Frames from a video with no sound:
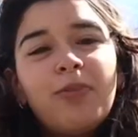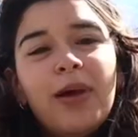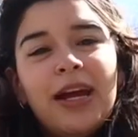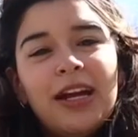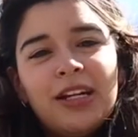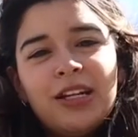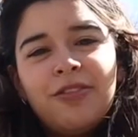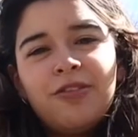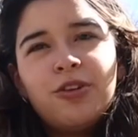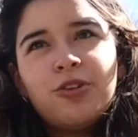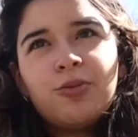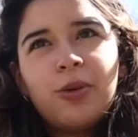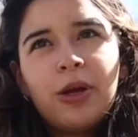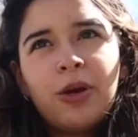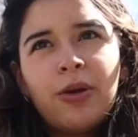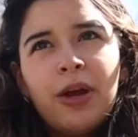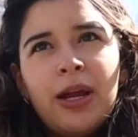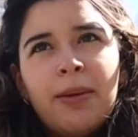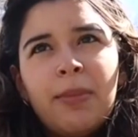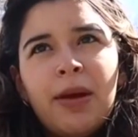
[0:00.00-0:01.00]
my interviews went
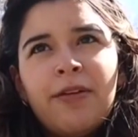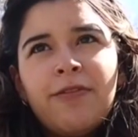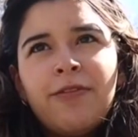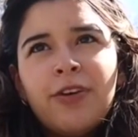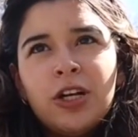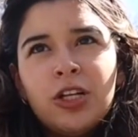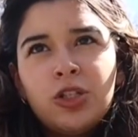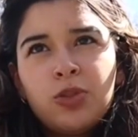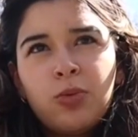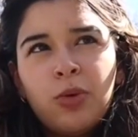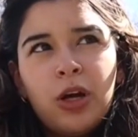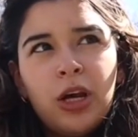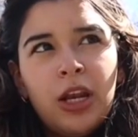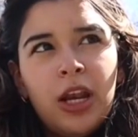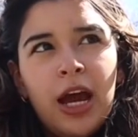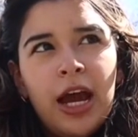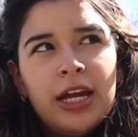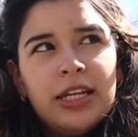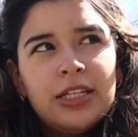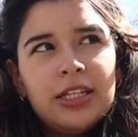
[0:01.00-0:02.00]
great. My first
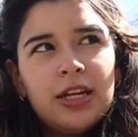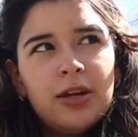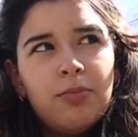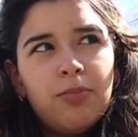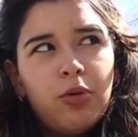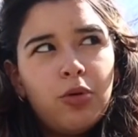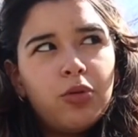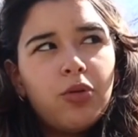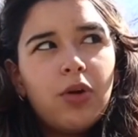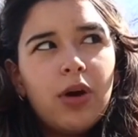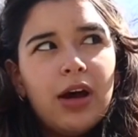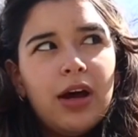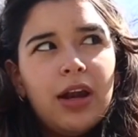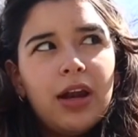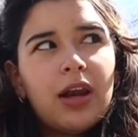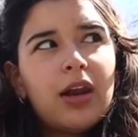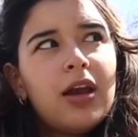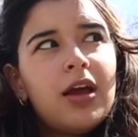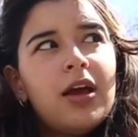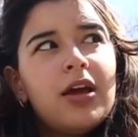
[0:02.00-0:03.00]
one I did in Portugal.
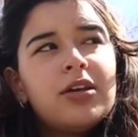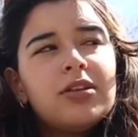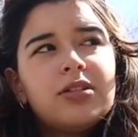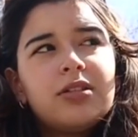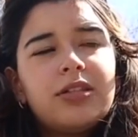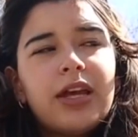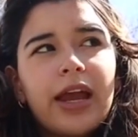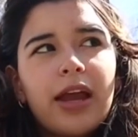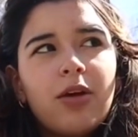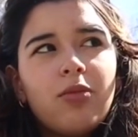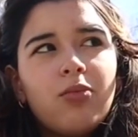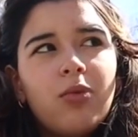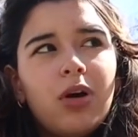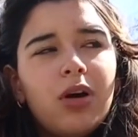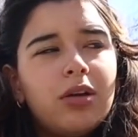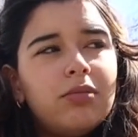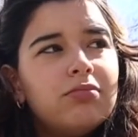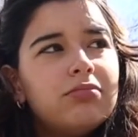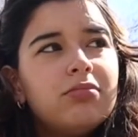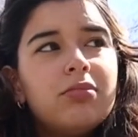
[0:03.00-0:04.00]
Second
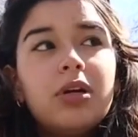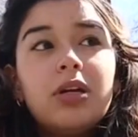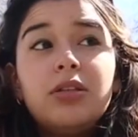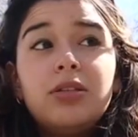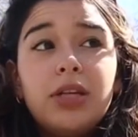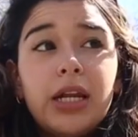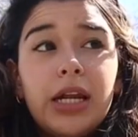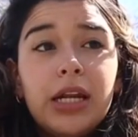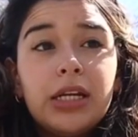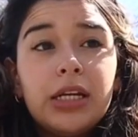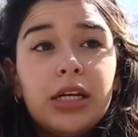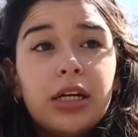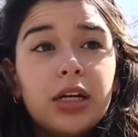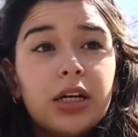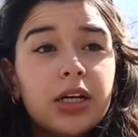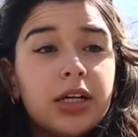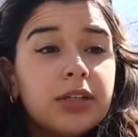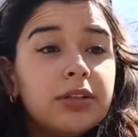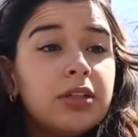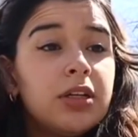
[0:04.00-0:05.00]
one did it
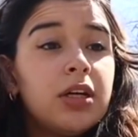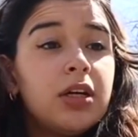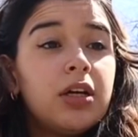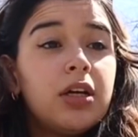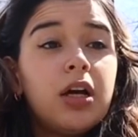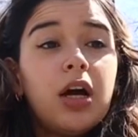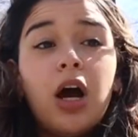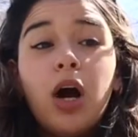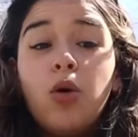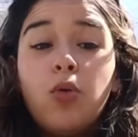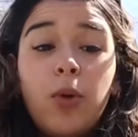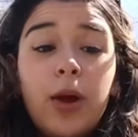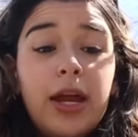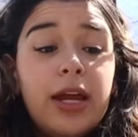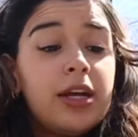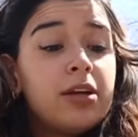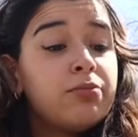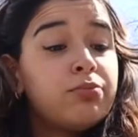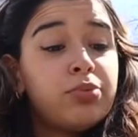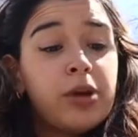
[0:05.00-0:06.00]
here,
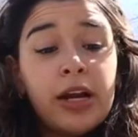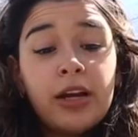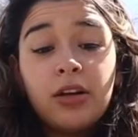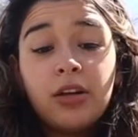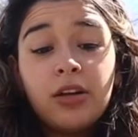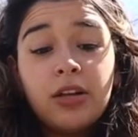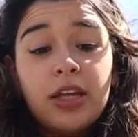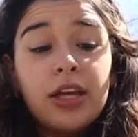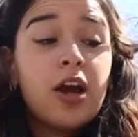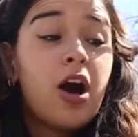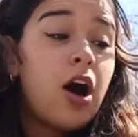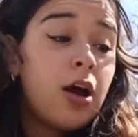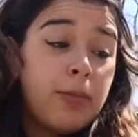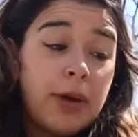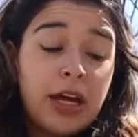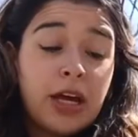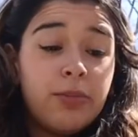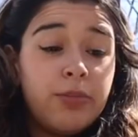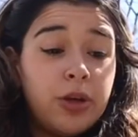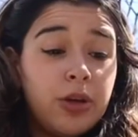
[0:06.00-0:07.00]
awake, bright and early, on
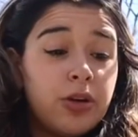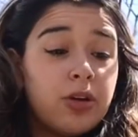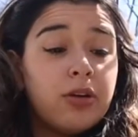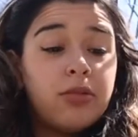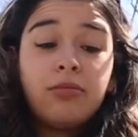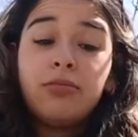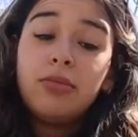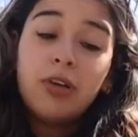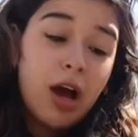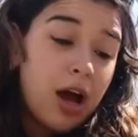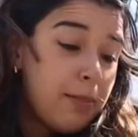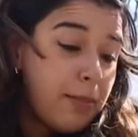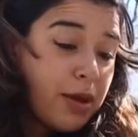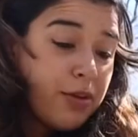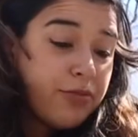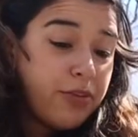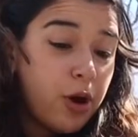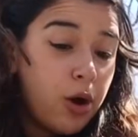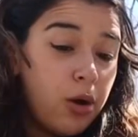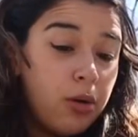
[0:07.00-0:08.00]
my computer, not my
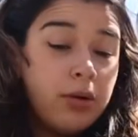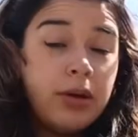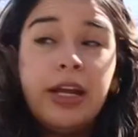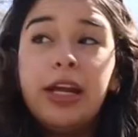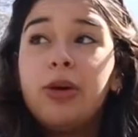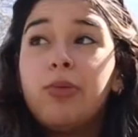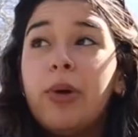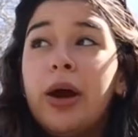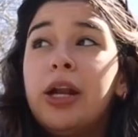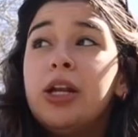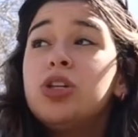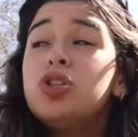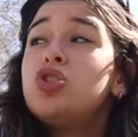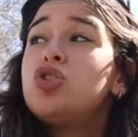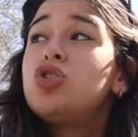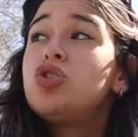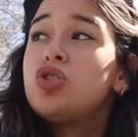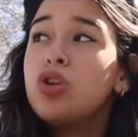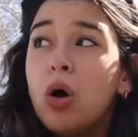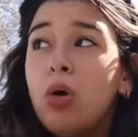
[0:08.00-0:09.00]
phone. It went
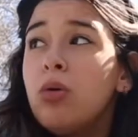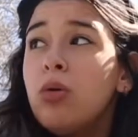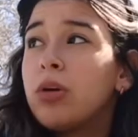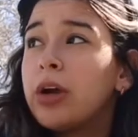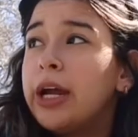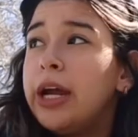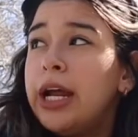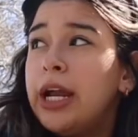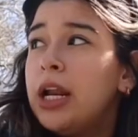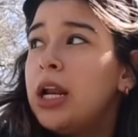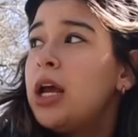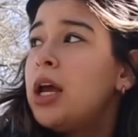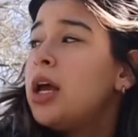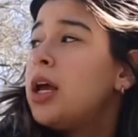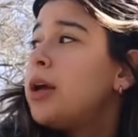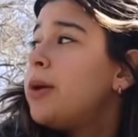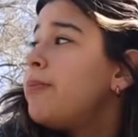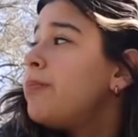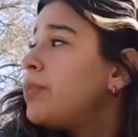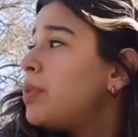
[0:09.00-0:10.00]
so great.
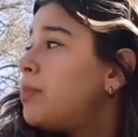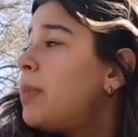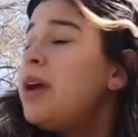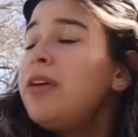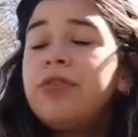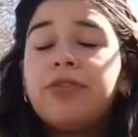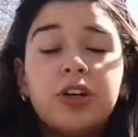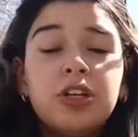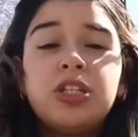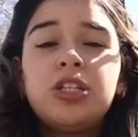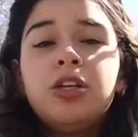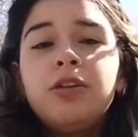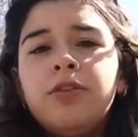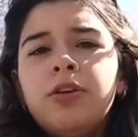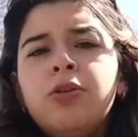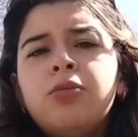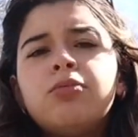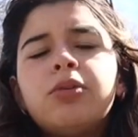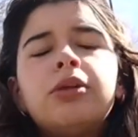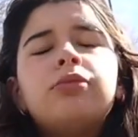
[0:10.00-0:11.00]
My first
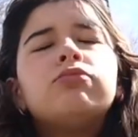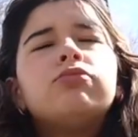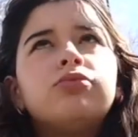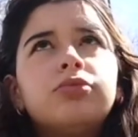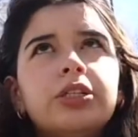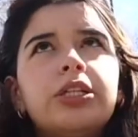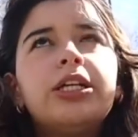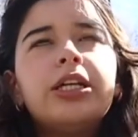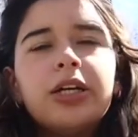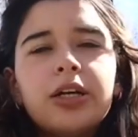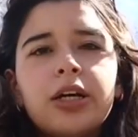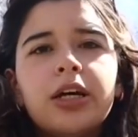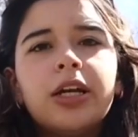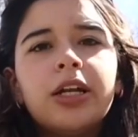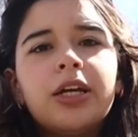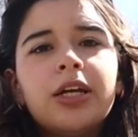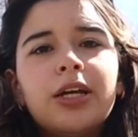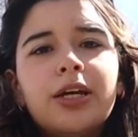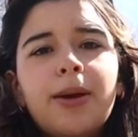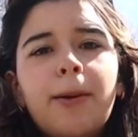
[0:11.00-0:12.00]
interview went really good,
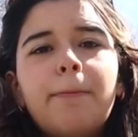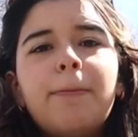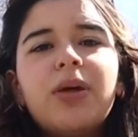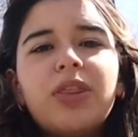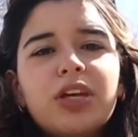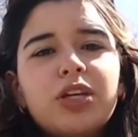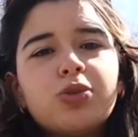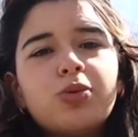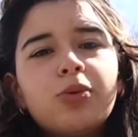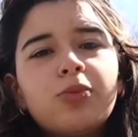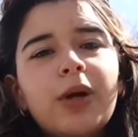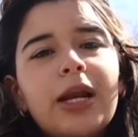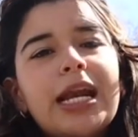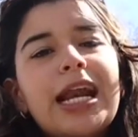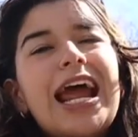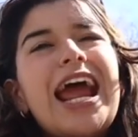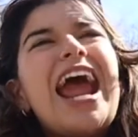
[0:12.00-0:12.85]
but this one went